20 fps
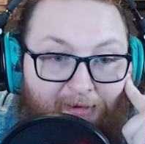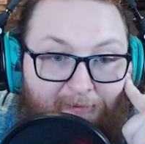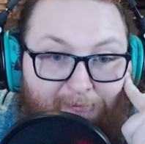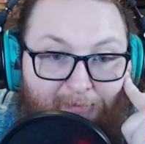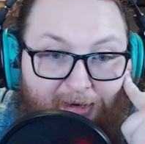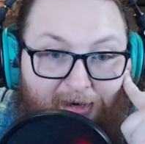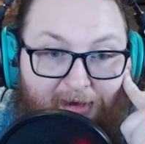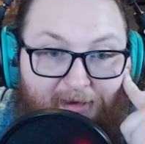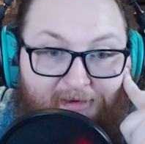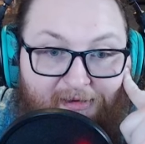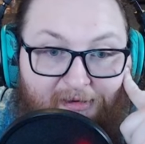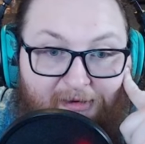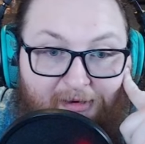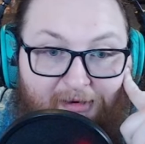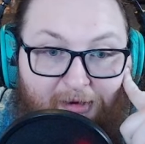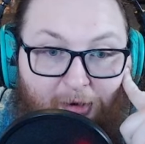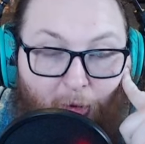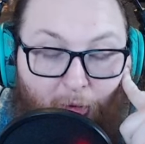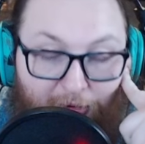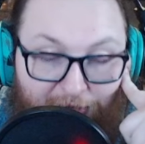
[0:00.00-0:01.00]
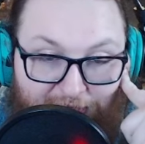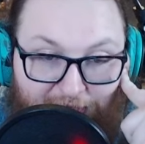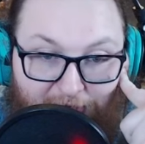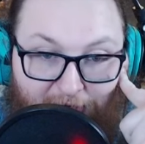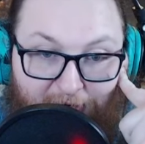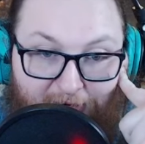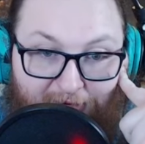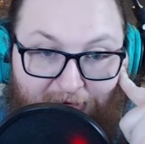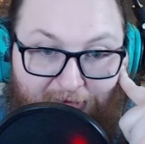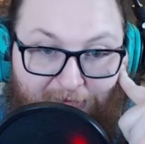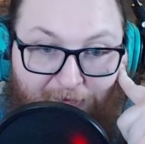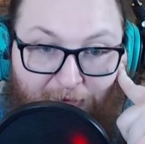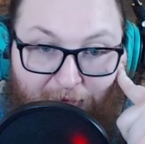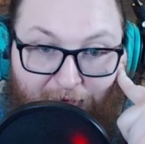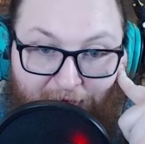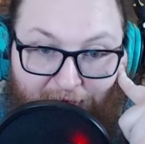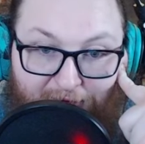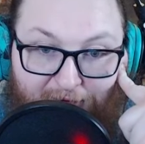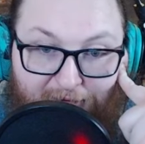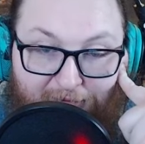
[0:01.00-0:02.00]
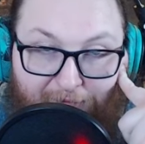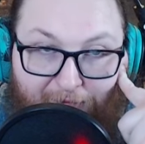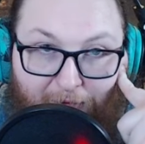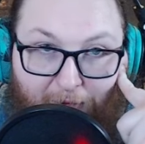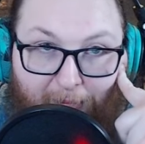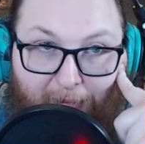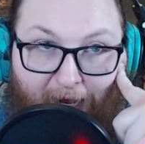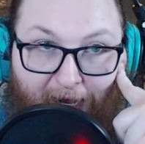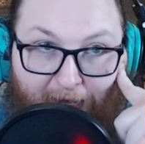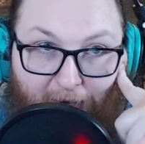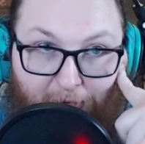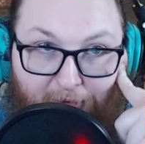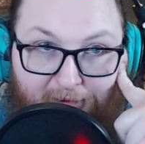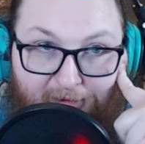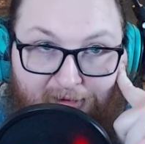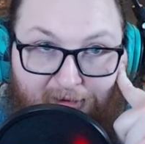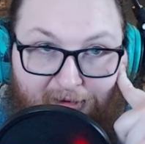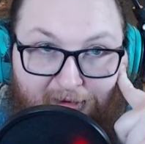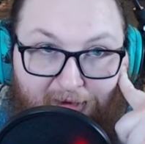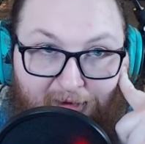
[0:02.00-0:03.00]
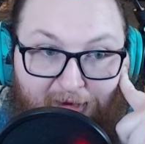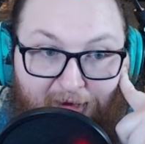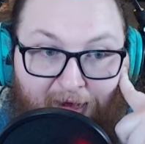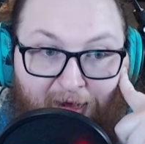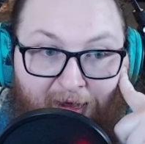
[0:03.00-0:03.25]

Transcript: because the ultras for this from IOC